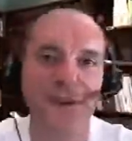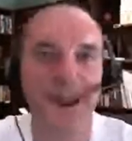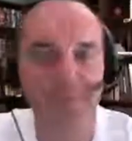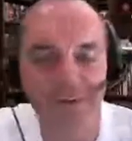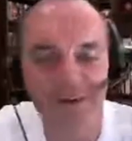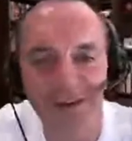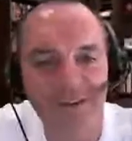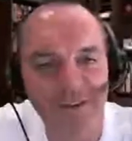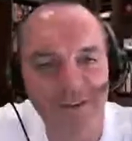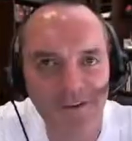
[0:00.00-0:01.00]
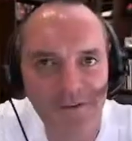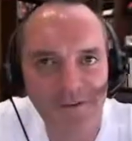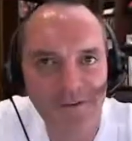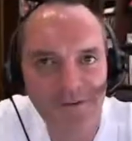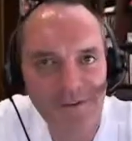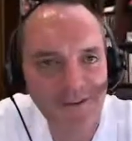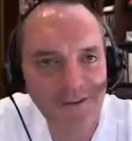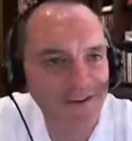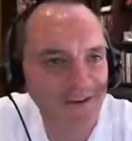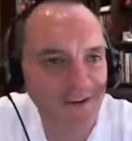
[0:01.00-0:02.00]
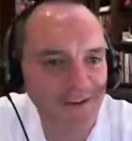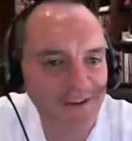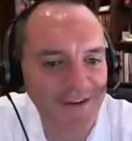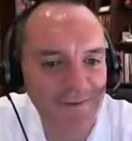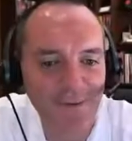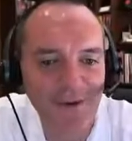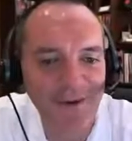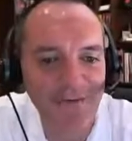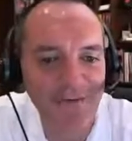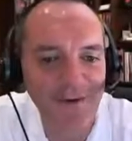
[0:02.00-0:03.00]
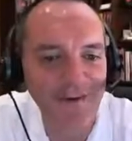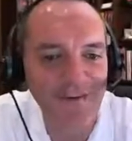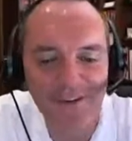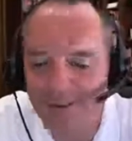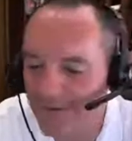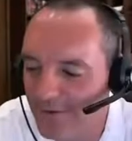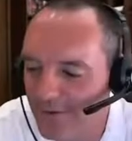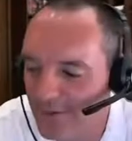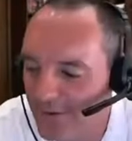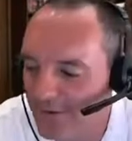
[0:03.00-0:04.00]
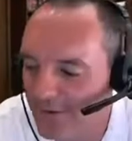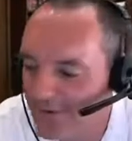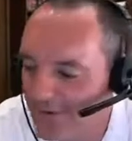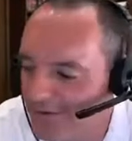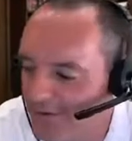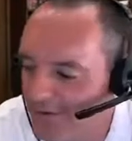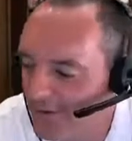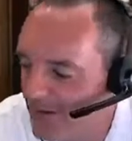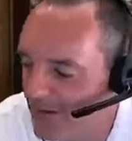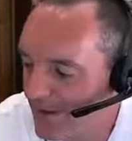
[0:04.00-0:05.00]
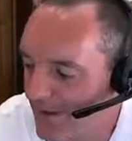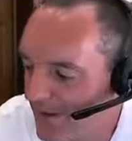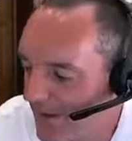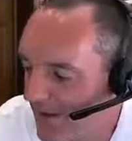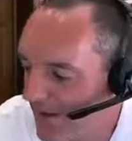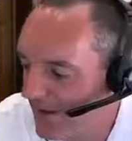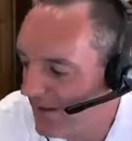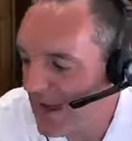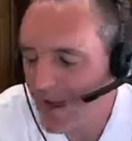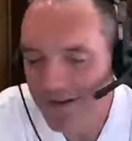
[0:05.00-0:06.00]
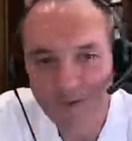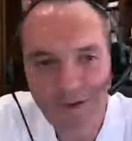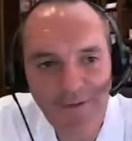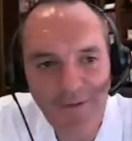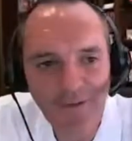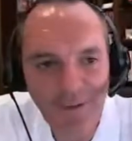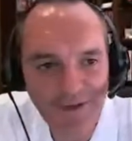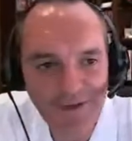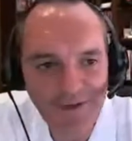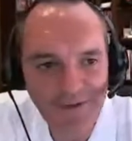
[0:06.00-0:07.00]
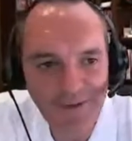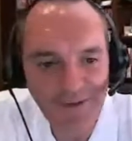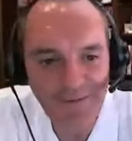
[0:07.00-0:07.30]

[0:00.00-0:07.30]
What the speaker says: what application you use. It can be whatever you're using and it'll work. So on that, do we have any questions?